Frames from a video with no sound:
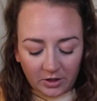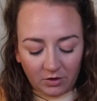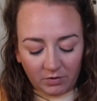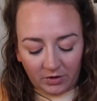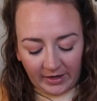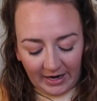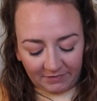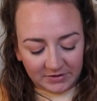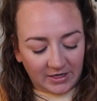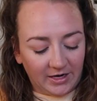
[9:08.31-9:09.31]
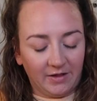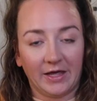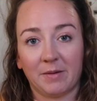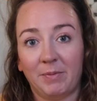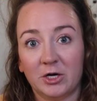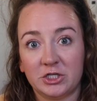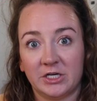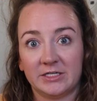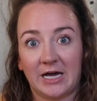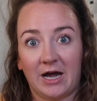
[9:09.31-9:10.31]
You really have to kind of like push
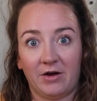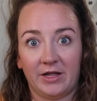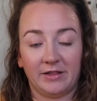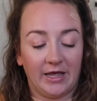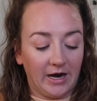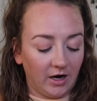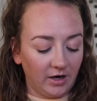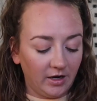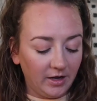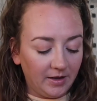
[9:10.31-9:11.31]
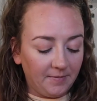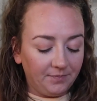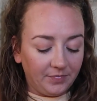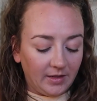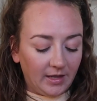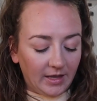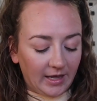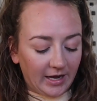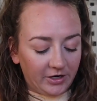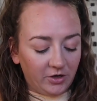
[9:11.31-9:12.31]
it down in there.
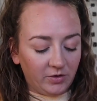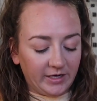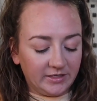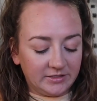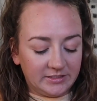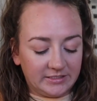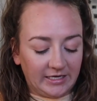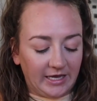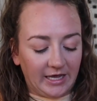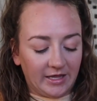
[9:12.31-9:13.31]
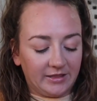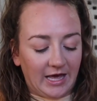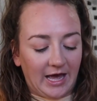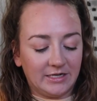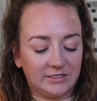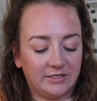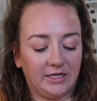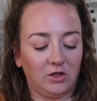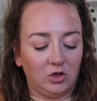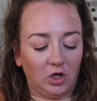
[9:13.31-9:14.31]
And you can see that
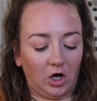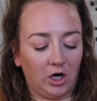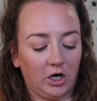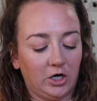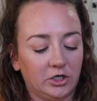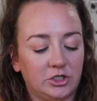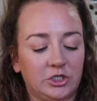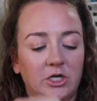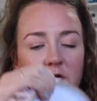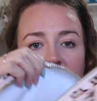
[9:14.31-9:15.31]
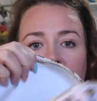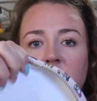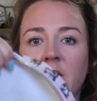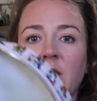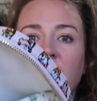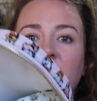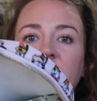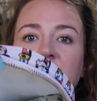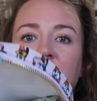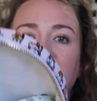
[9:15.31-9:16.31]
the large
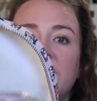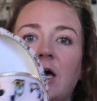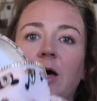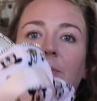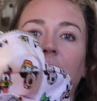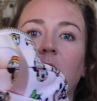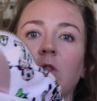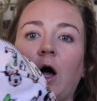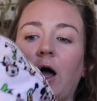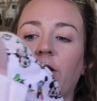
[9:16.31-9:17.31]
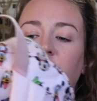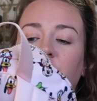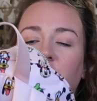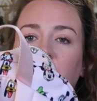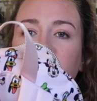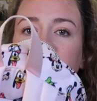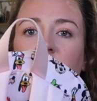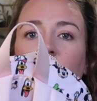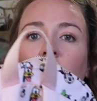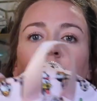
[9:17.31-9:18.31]
takes up a lot of room.
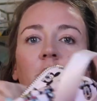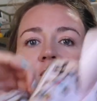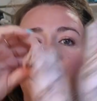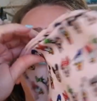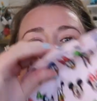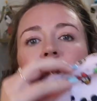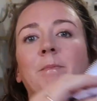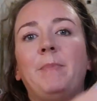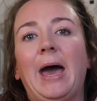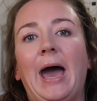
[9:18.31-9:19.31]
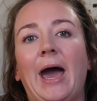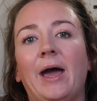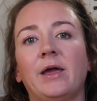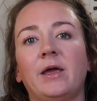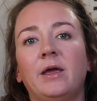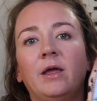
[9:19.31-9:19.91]
So from the back,